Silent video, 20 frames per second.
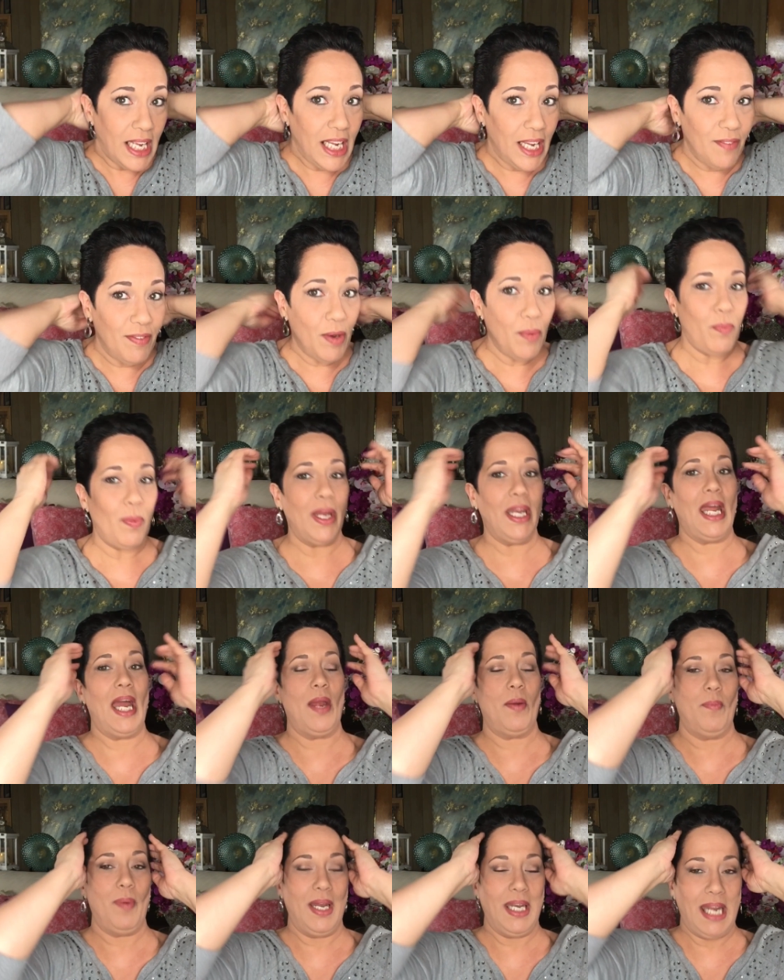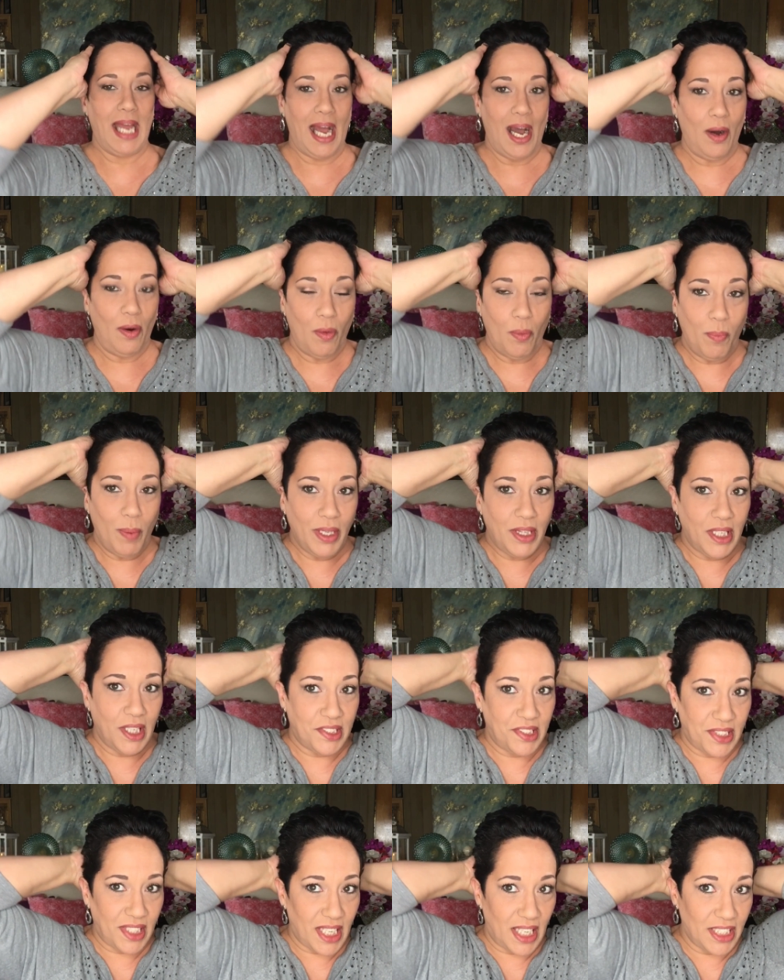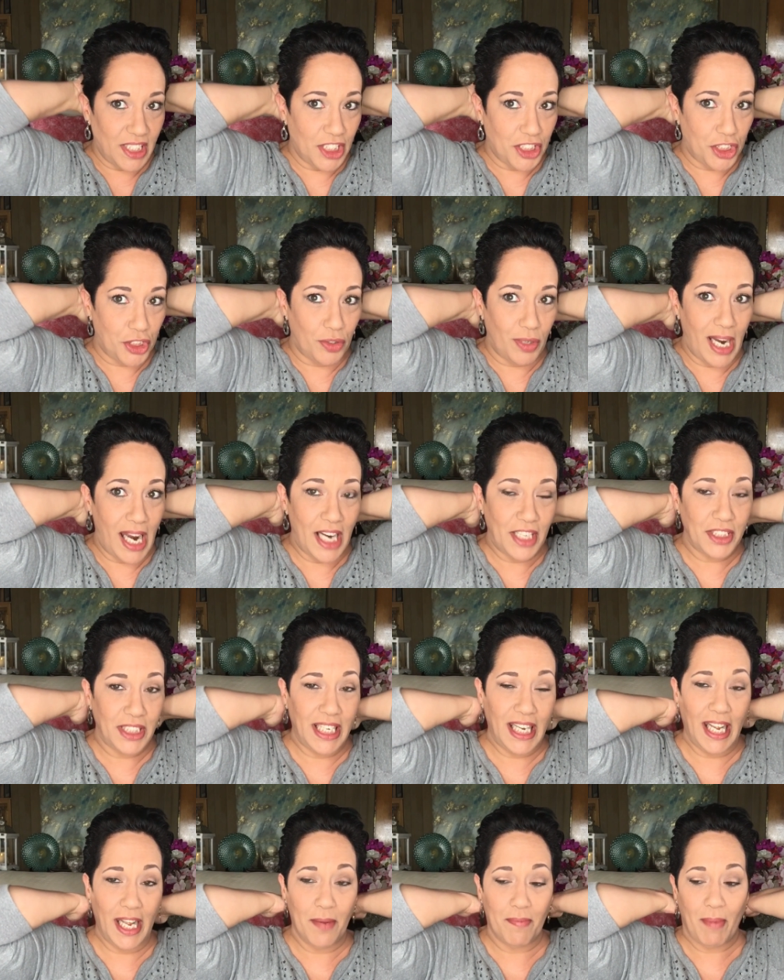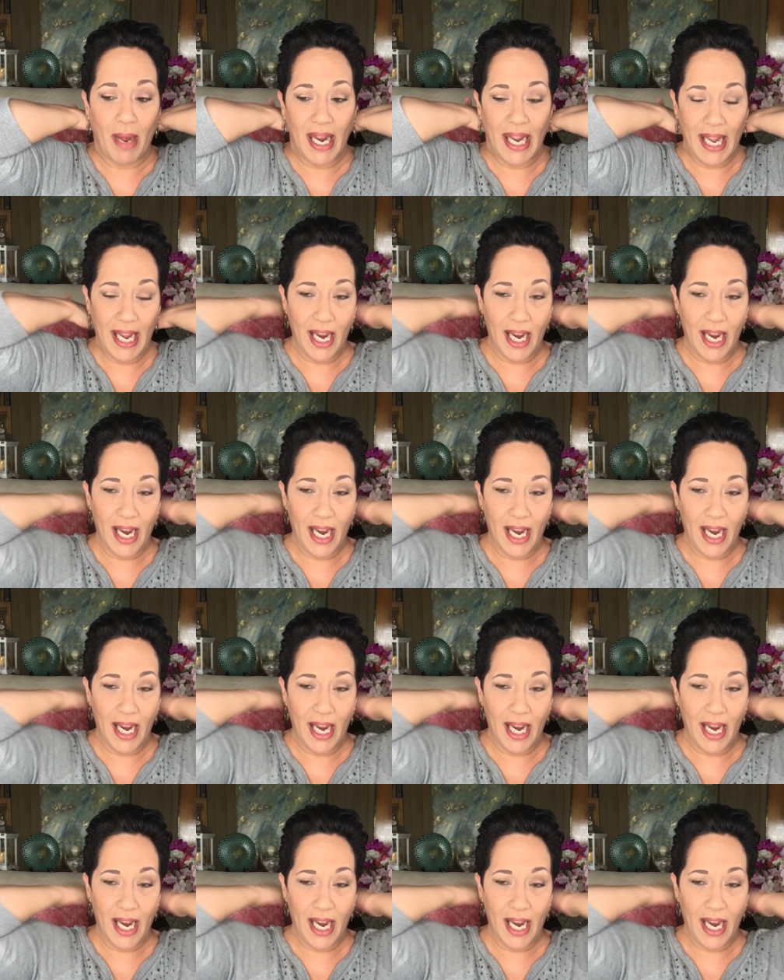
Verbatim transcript: Even when I went out with this conditioner actually in my